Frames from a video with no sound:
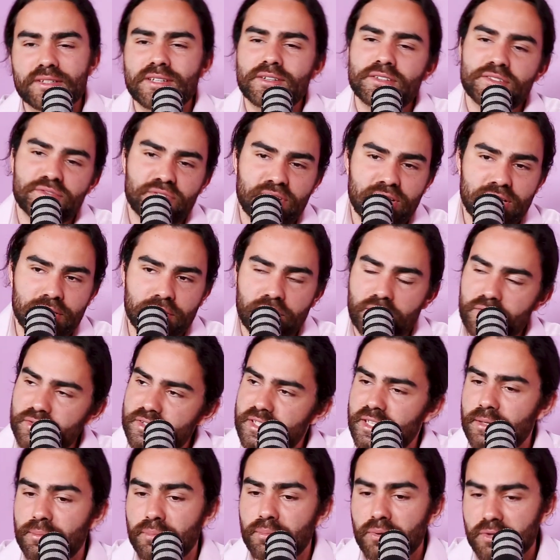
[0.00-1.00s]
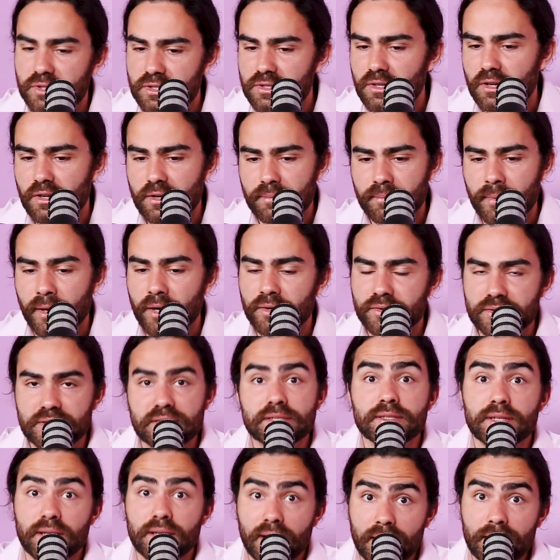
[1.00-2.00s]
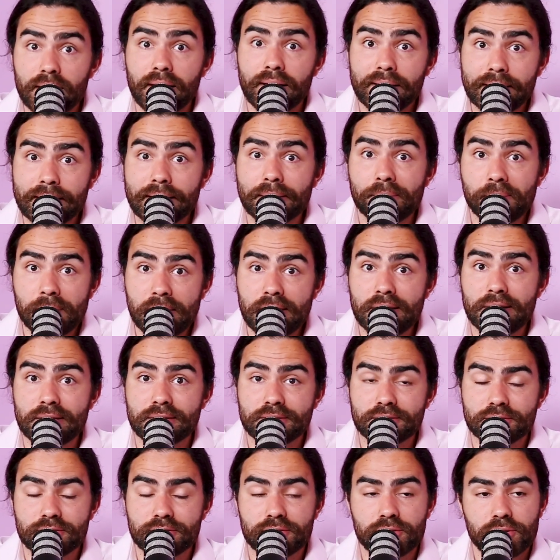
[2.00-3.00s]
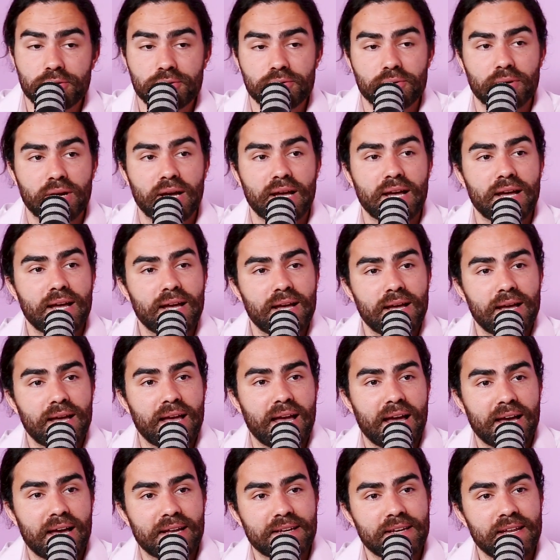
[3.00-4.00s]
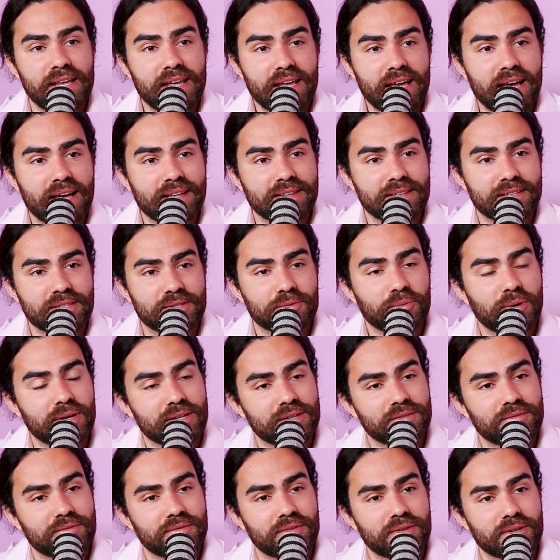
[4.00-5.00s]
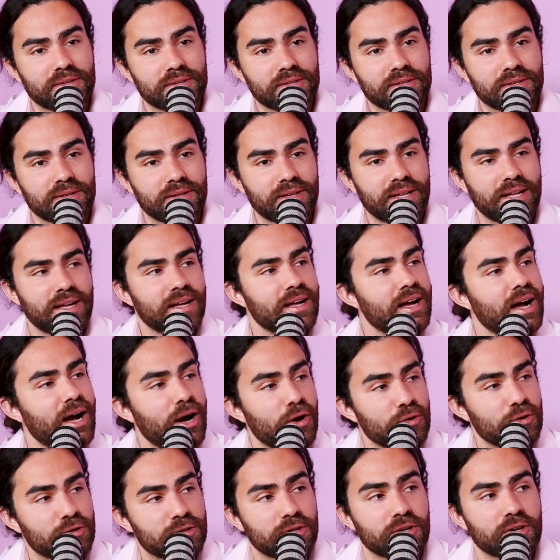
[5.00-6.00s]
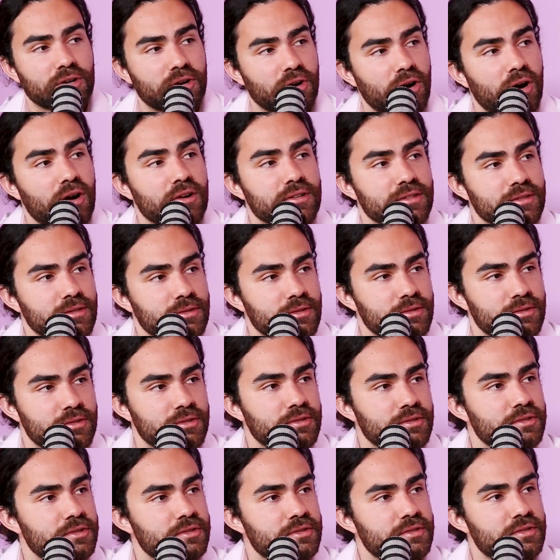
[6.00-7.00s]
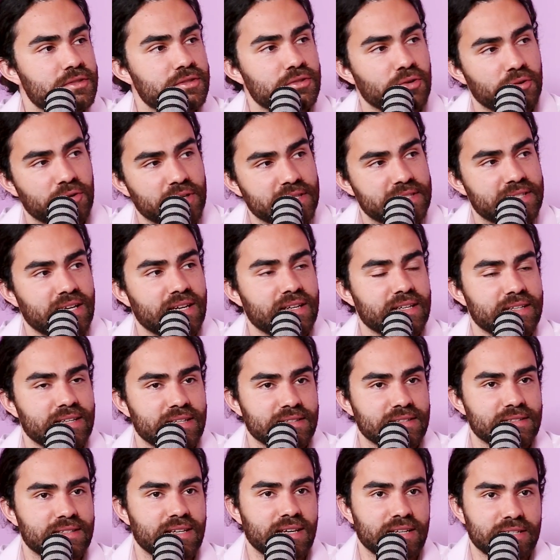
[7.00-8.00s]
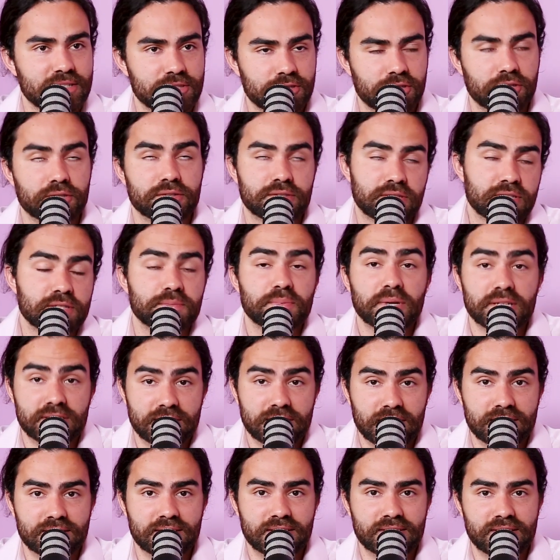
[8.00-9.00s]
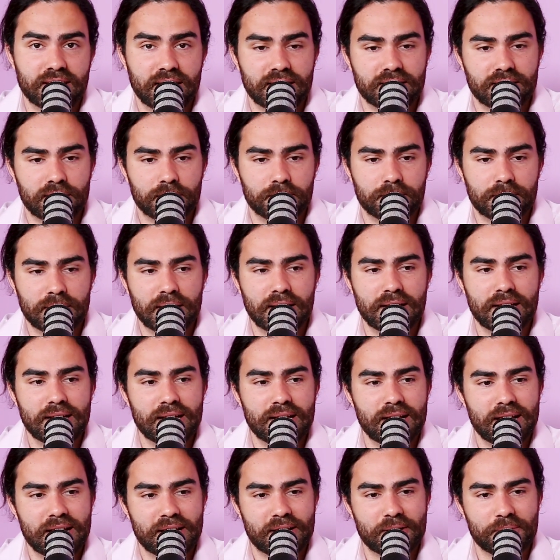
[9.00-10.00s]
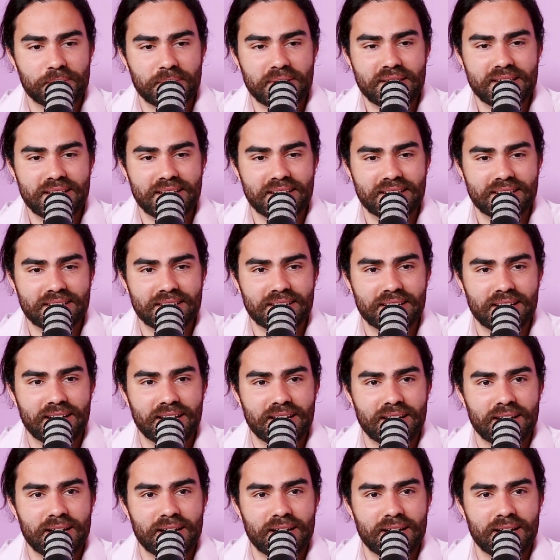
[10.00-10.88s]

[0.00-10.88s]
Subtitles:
And he was very naughty, pushed a lot of boundaries, like comedians do. And he had this wonderful outlook on storytelling and telling jokes, especially as a stand-up comedian.